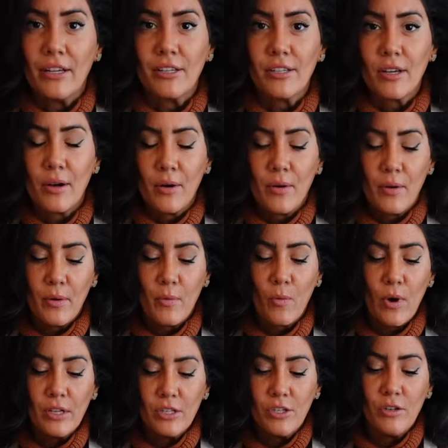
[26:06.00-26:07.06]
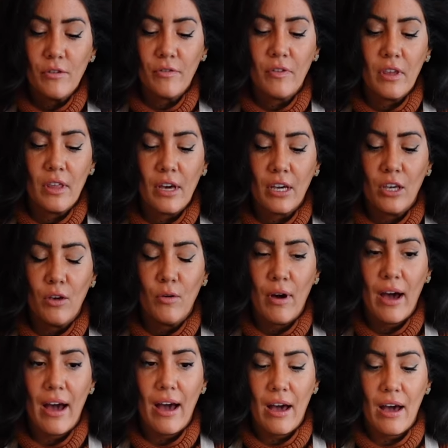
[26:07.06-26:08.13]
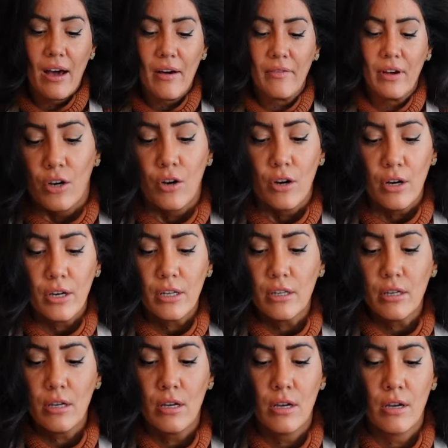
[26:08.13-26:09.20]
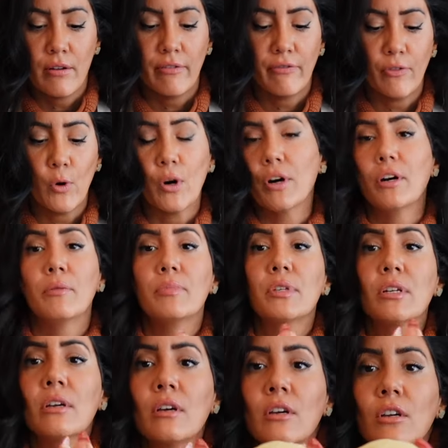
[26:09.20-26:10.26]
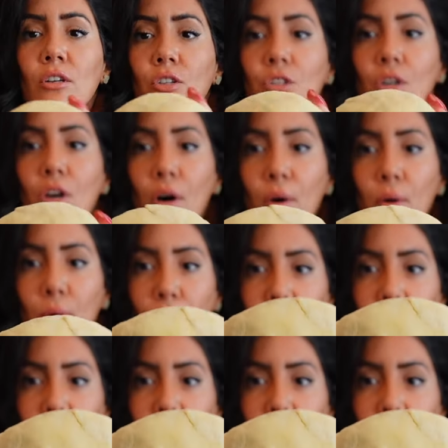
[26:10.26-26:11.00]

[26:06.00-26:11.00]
So once you feel like you have good formed dough